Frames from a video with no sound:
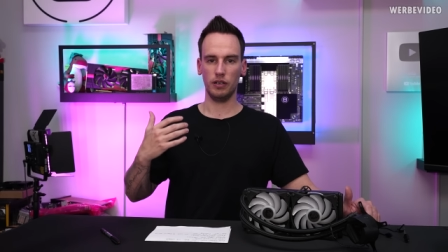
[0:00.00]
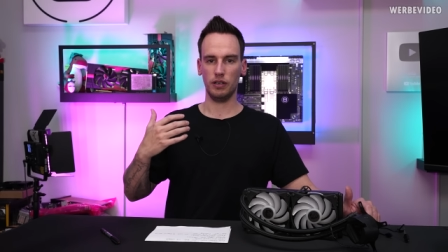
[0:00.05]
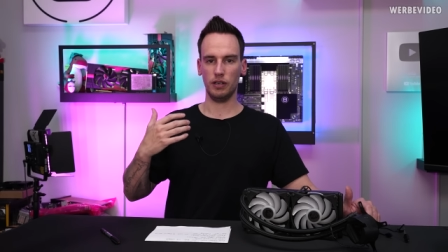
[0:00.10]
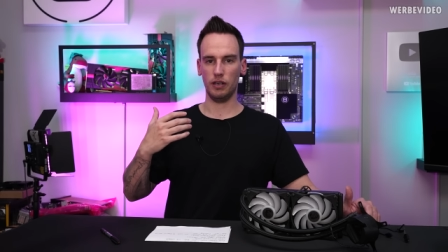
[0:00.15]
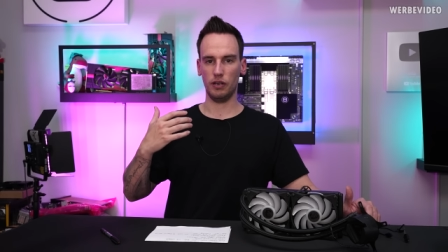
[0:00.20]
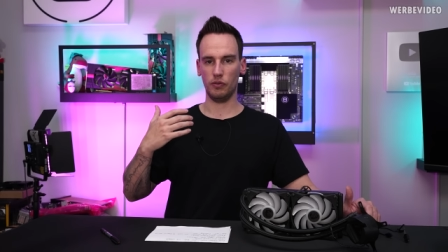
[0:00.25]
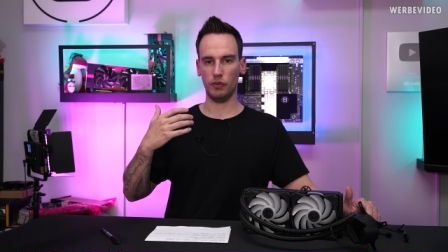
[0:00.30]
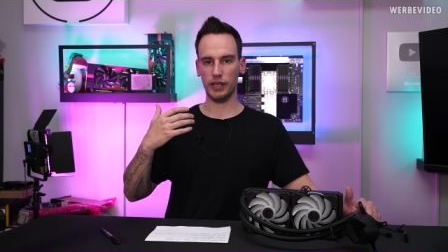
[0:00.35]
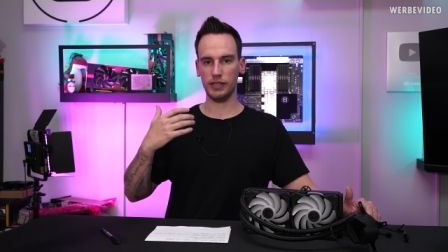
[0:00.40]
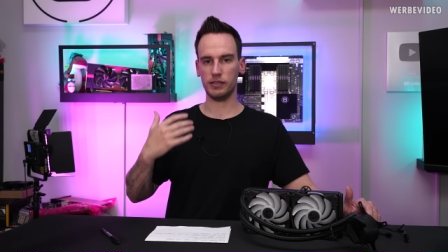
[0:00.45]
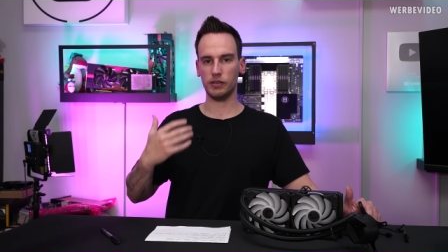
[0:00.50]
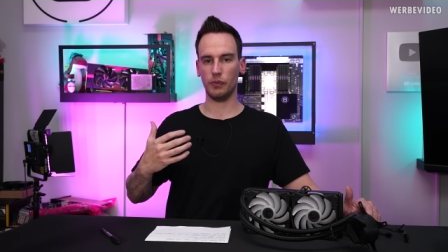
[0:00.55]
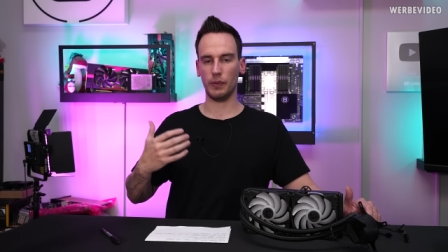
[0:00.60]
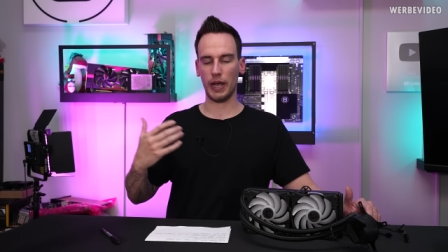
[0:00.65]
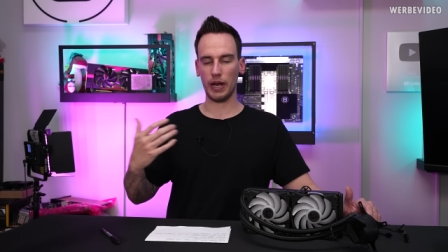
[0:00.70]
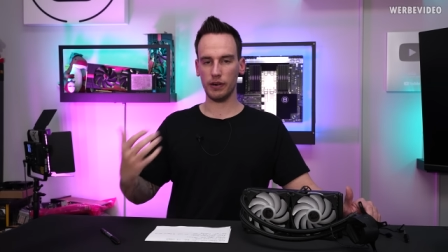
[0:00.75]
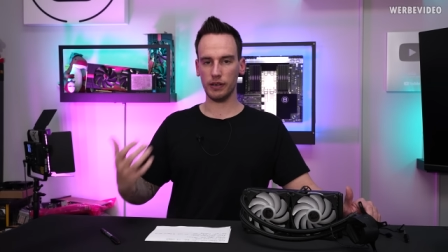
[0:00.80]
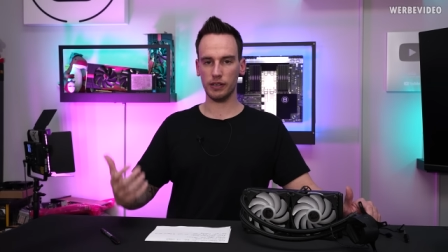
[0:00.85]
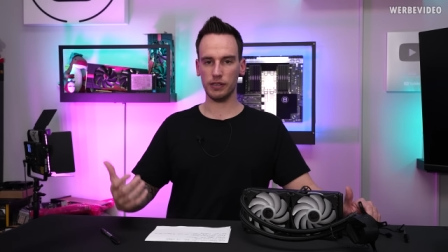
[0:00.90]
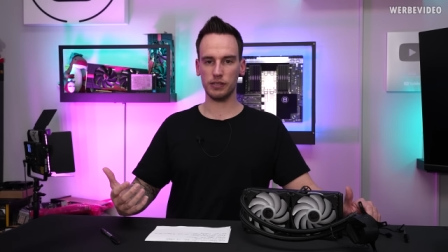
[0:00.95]
raise
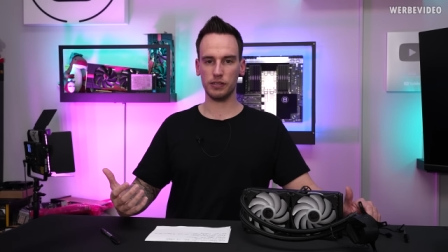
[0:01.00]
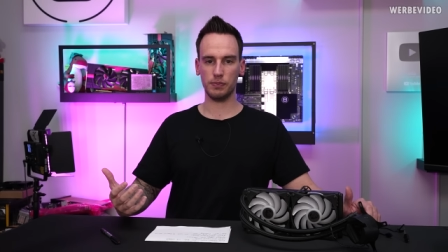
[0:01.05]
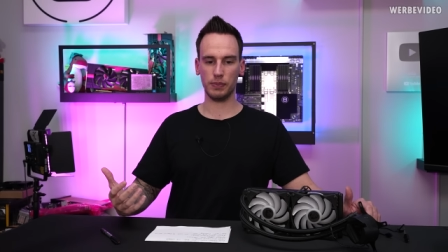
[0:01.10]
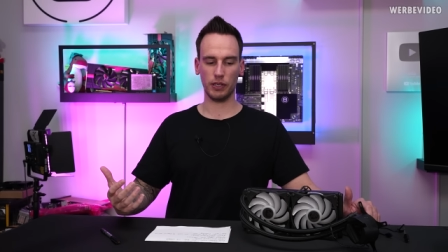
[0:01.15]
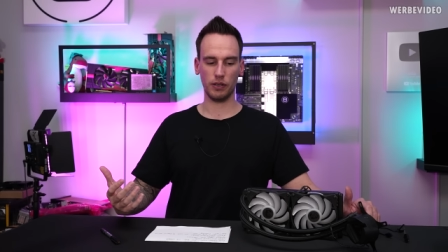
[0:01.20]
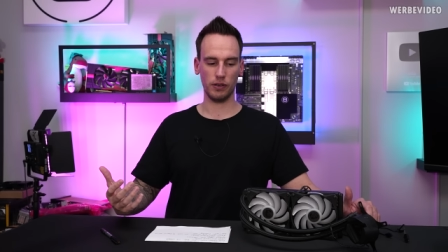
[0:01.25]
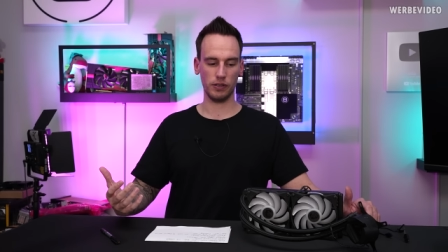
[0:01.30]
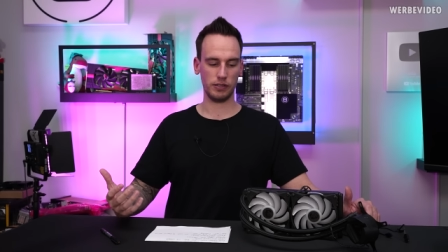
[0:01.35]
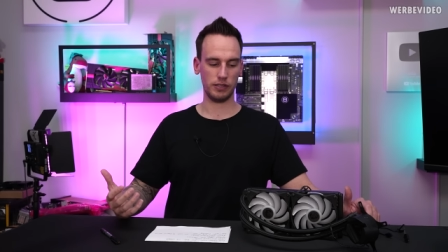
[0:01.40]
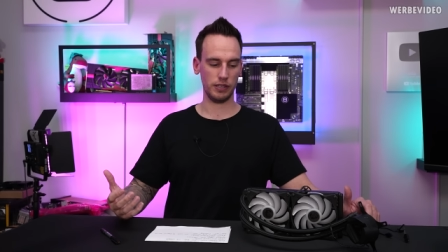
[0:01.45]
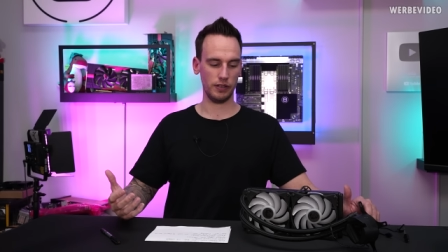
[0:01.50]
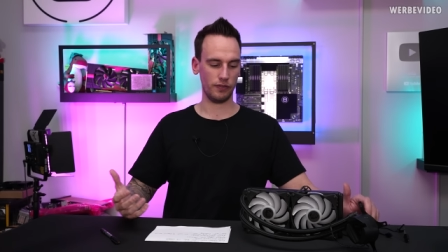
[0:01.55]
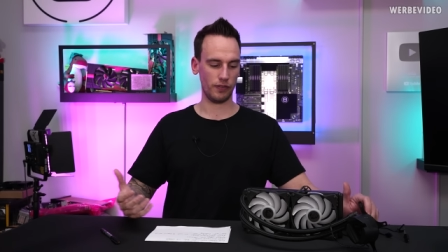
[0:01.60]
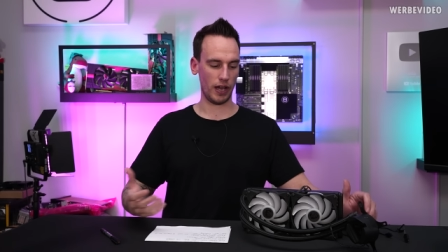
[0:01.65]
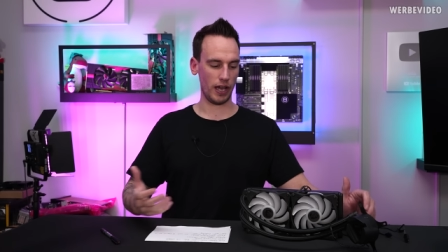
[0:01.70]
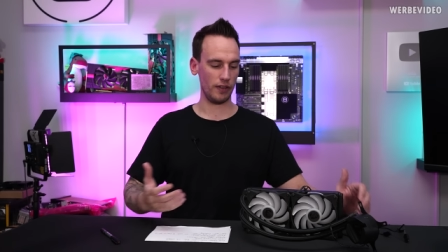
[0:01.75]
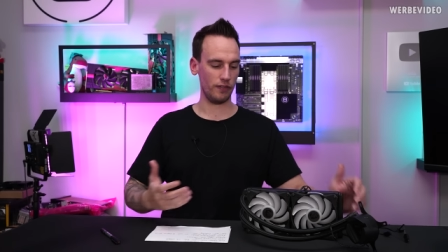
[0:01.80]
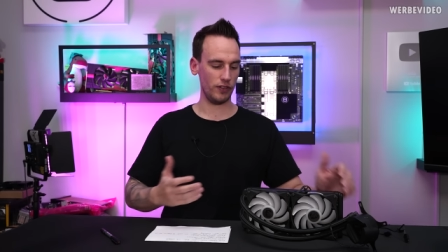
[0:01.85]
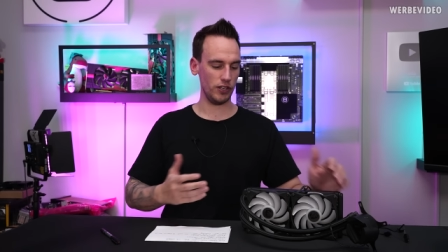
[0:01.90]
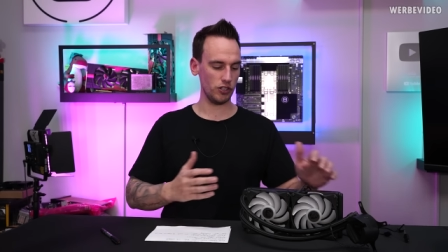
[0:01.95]
awareness, because if
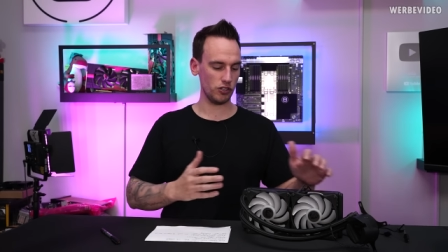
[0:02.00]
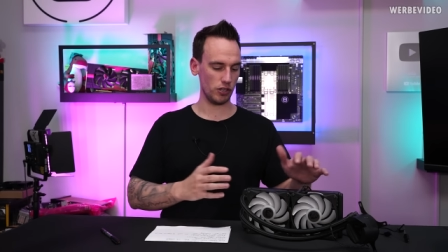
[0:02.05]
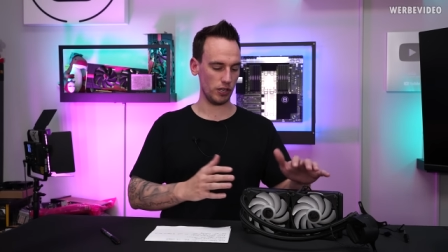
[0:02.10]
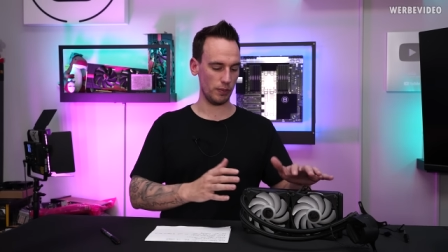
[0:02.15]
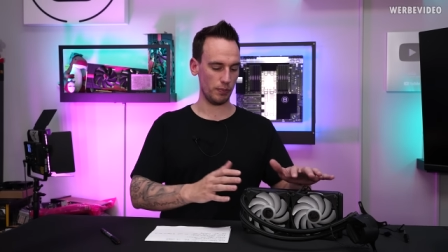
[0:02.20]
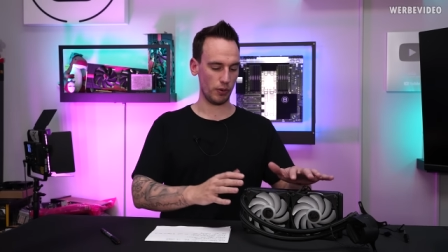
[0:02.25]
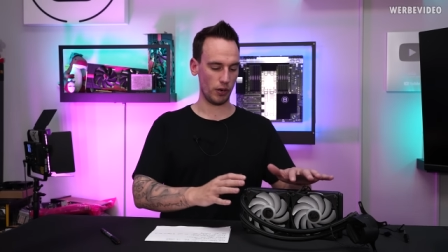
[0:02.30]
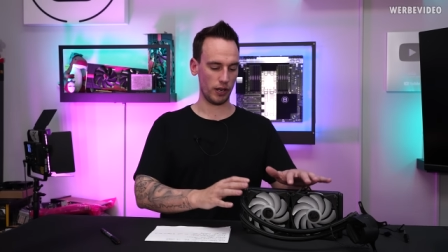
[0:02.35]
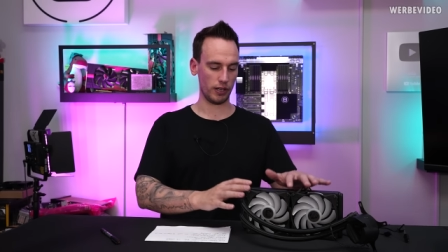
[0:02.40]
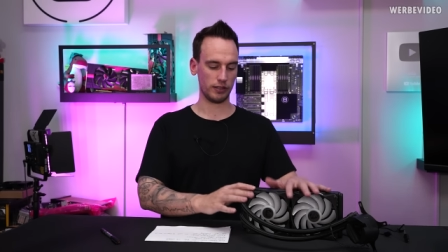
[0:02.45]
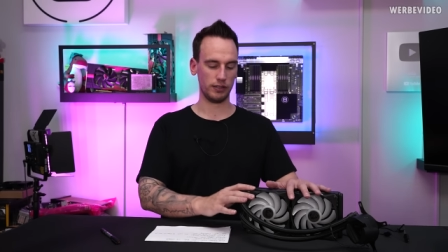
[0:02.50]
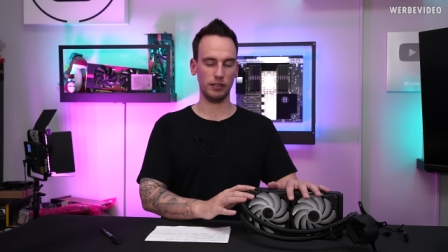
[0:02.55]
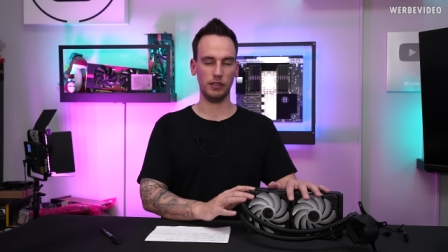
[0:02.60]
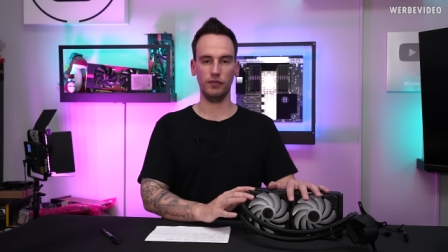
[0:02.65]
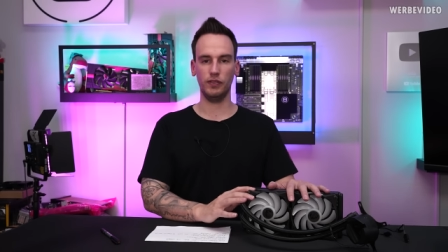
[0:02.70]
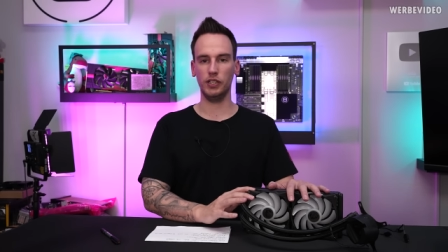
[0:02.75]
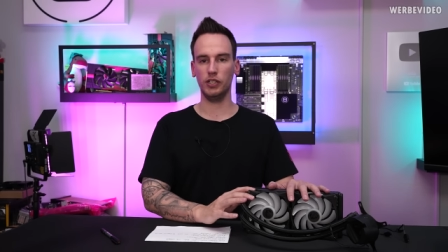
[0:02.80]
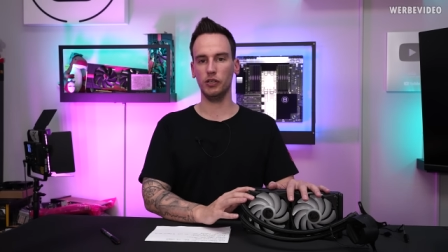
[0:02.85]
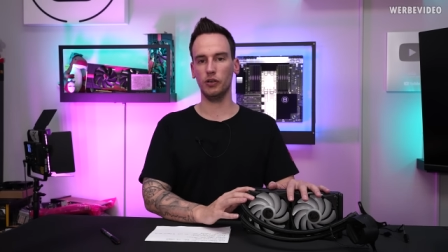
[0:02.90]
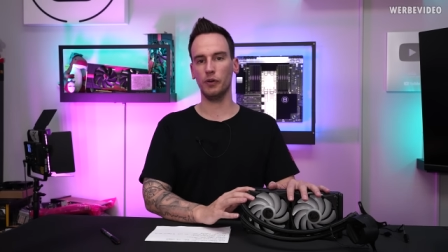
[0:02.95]
I feature a product in a
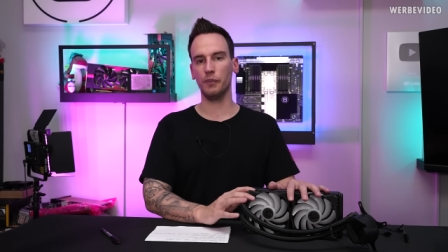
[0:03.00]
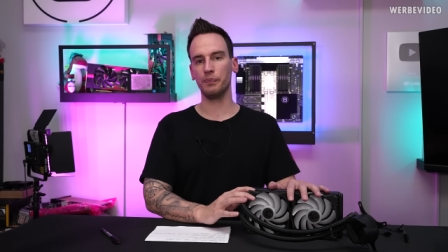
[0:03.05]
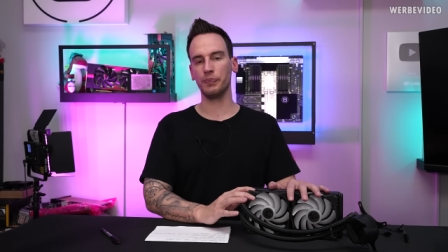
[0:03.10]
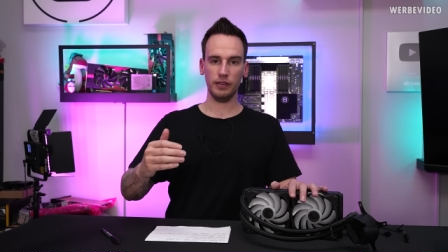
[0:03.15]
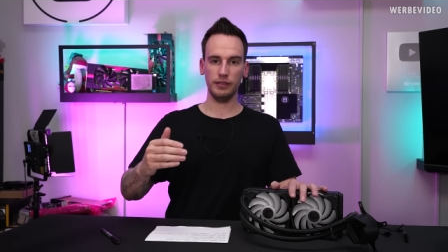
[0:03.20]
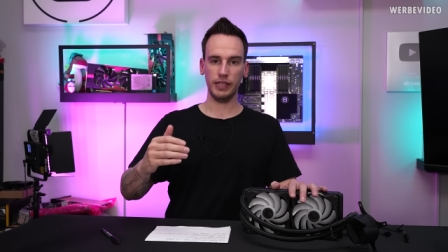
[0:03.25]
video,